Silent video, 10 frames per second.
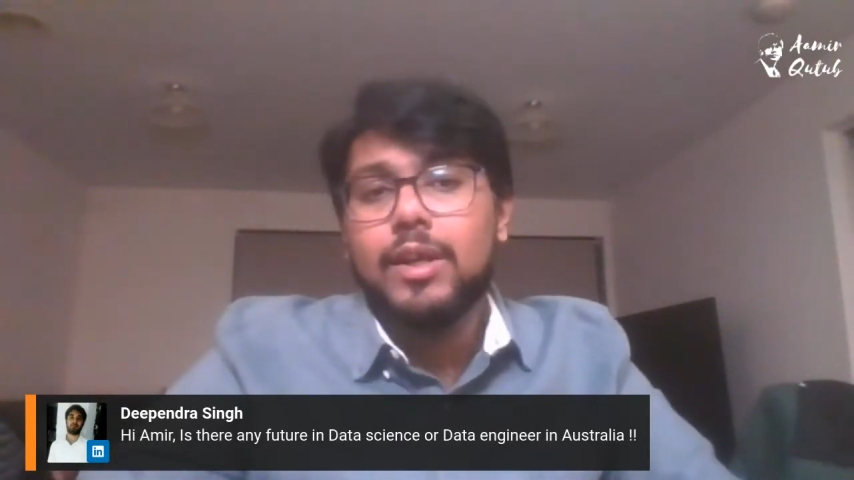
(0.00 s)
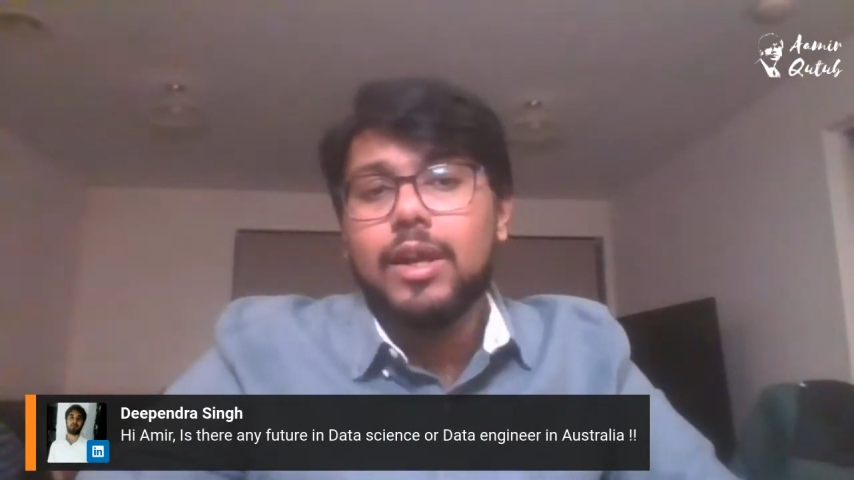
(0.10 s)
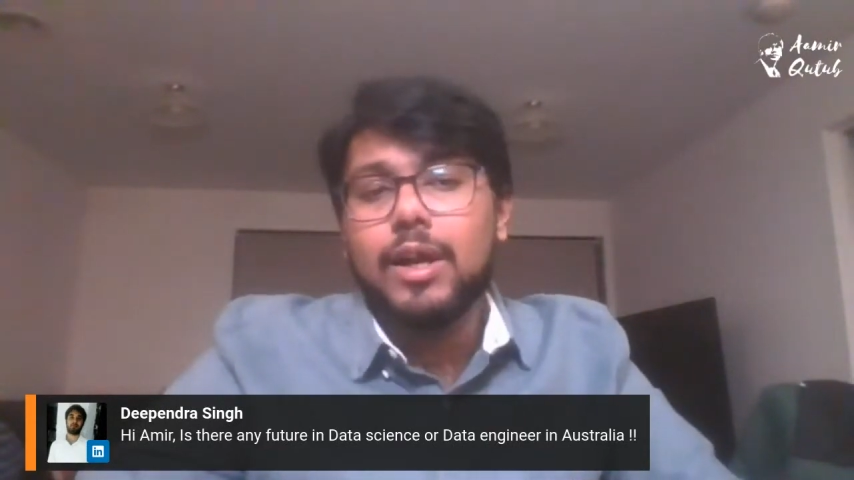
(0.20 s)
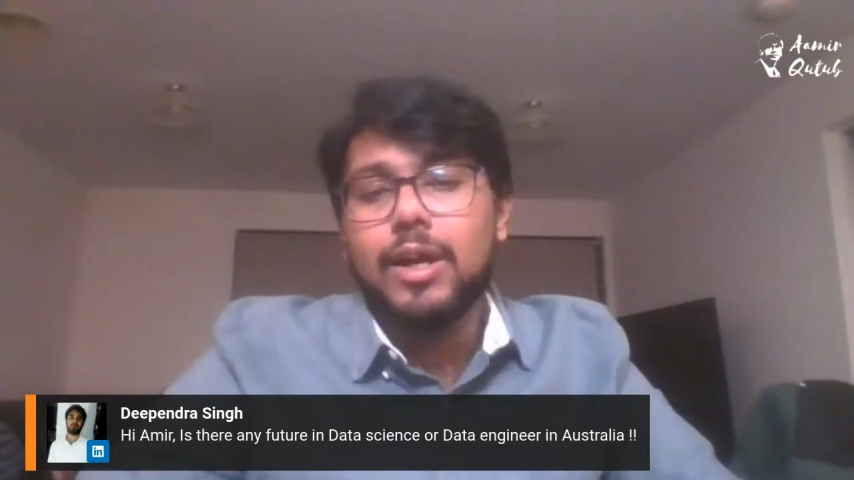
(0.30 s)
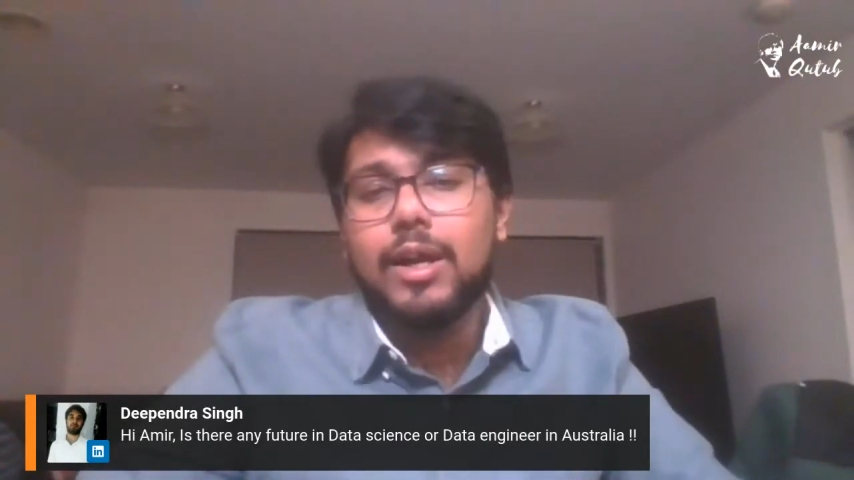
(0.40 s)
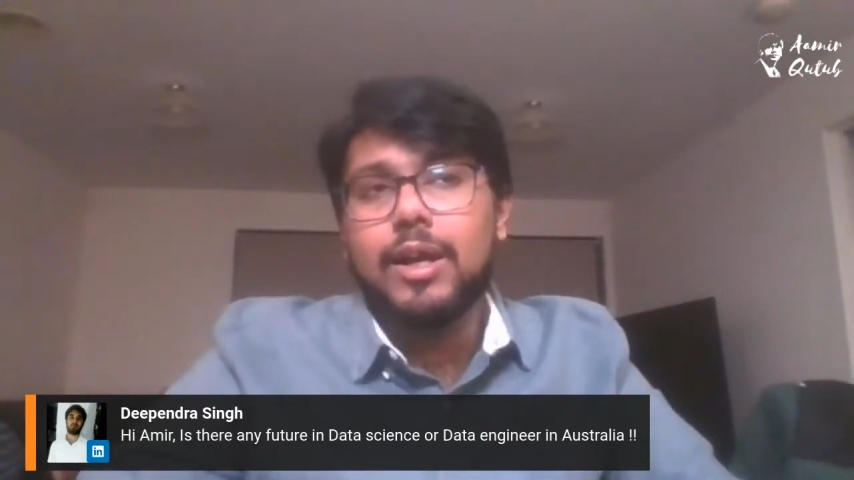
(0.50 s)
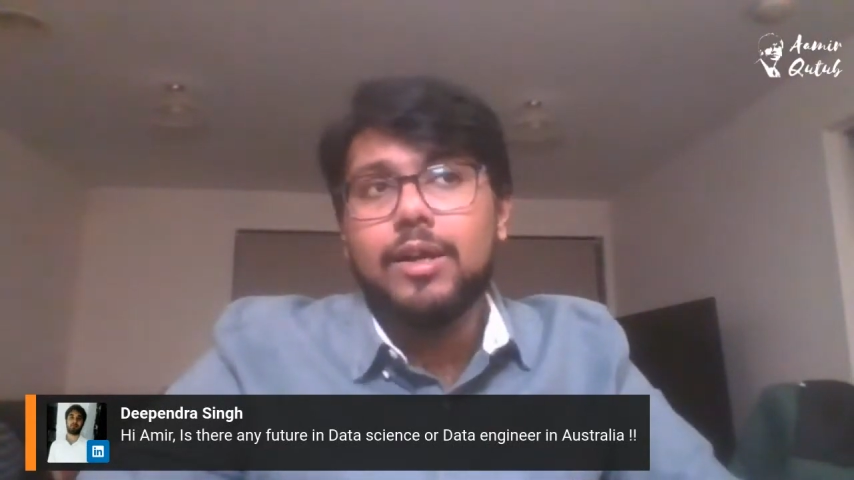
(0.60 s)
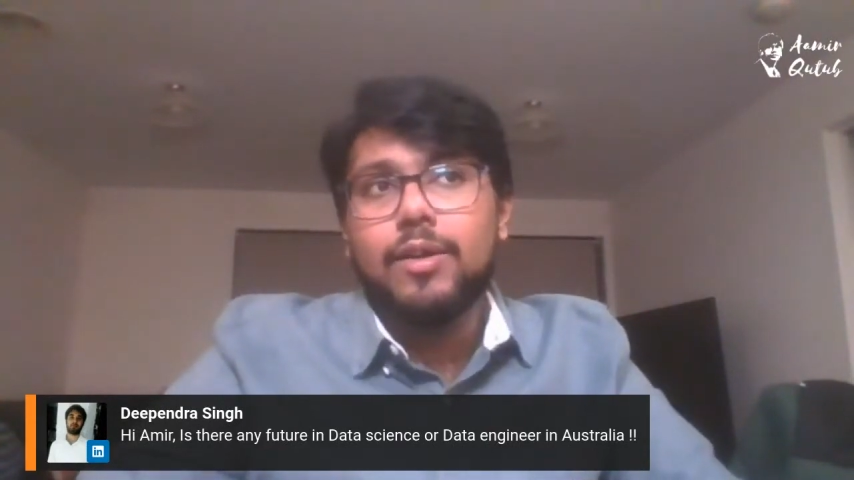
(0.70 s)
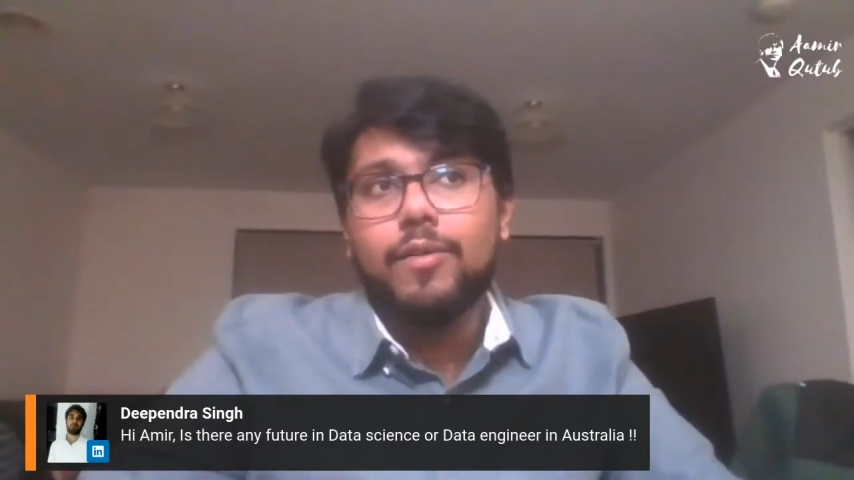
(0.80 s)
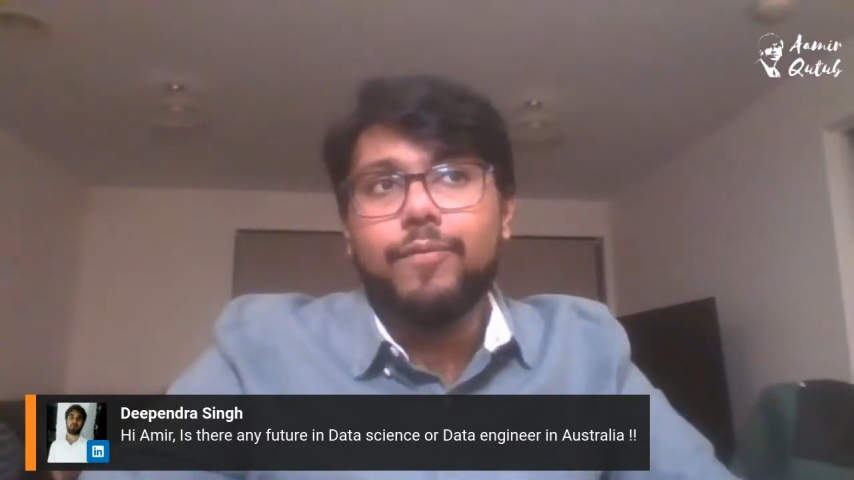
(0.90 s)

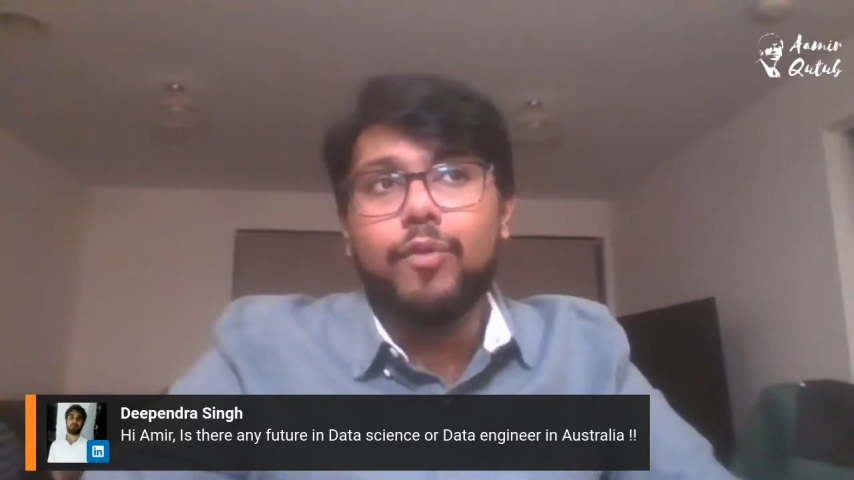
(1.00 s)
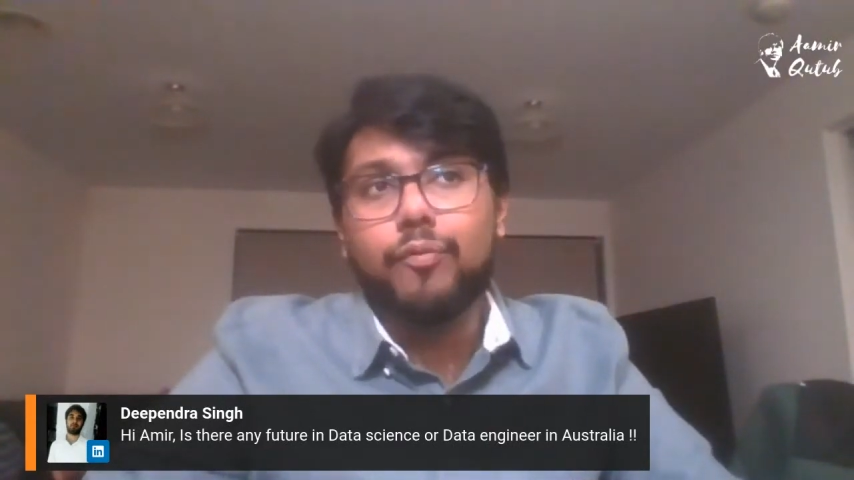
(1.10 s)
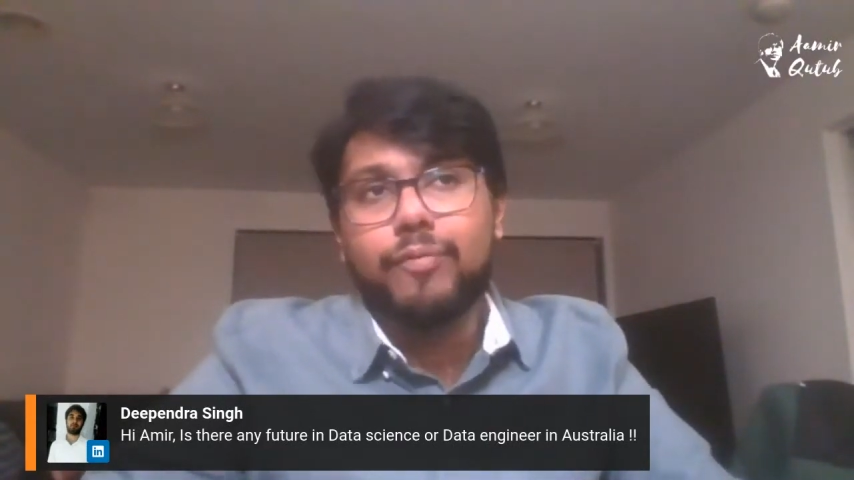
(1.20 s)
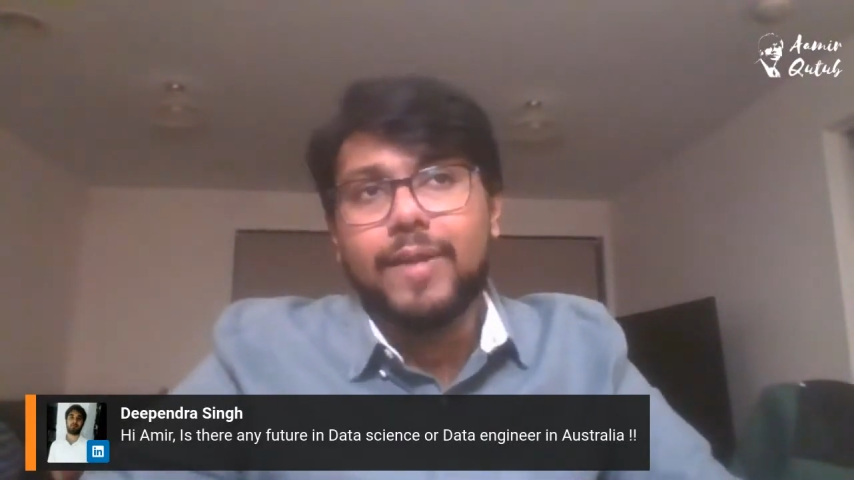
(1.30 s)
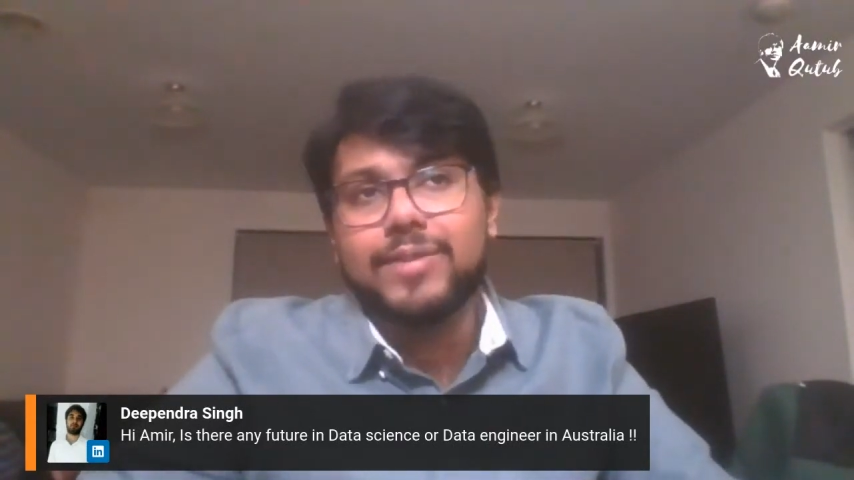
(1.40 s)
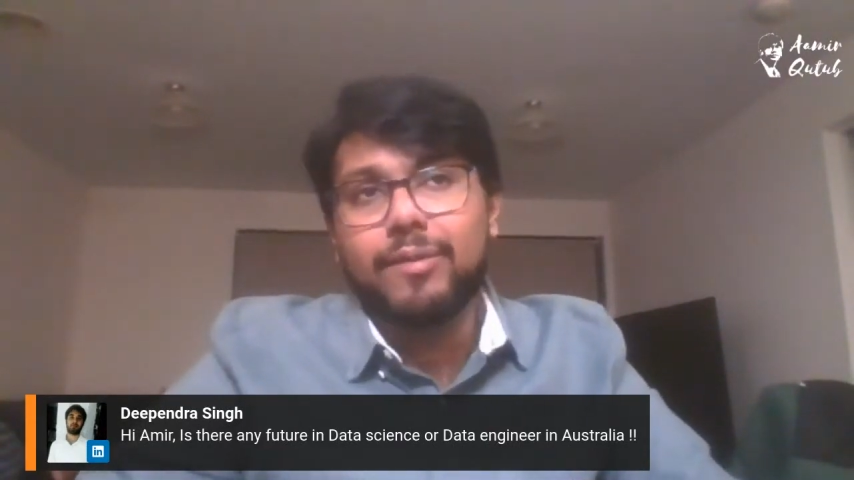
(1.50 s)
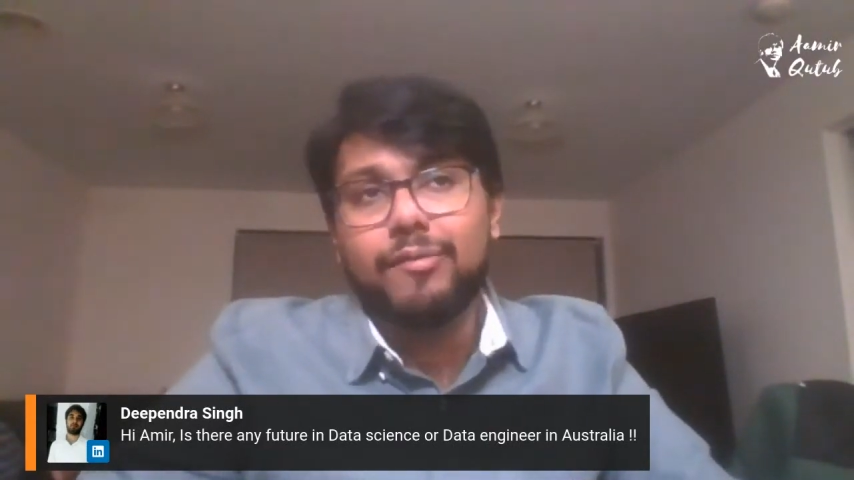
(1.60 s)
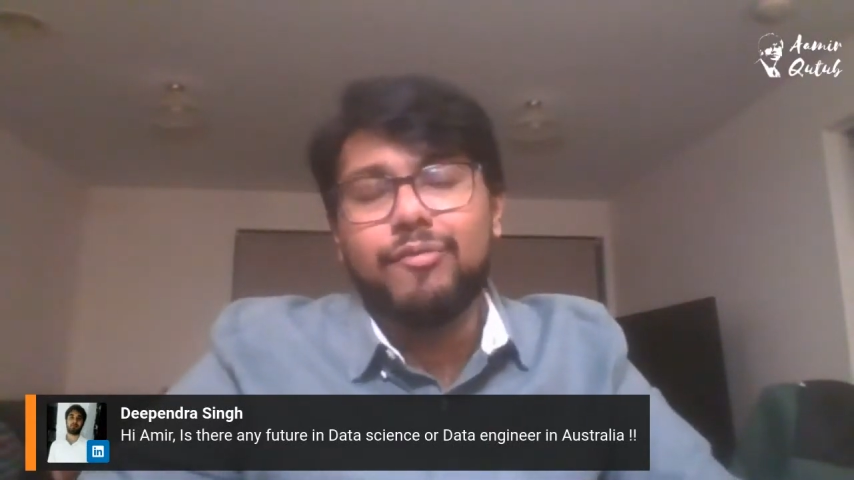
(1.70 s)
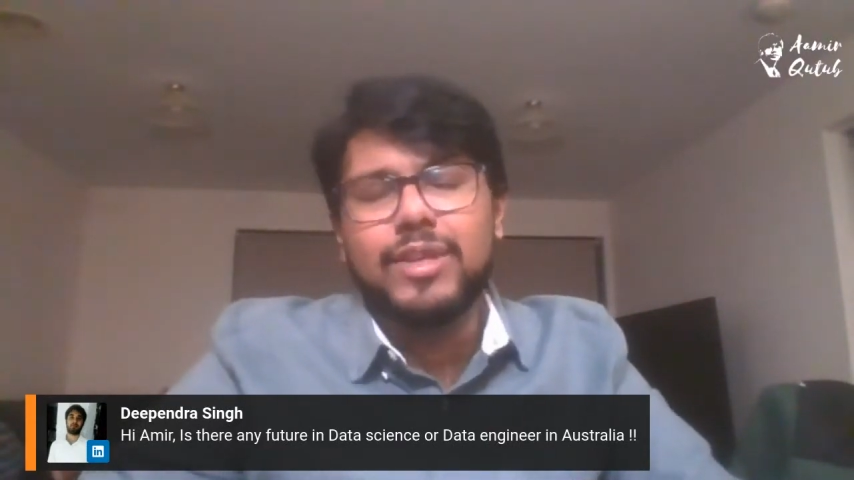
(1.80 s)
457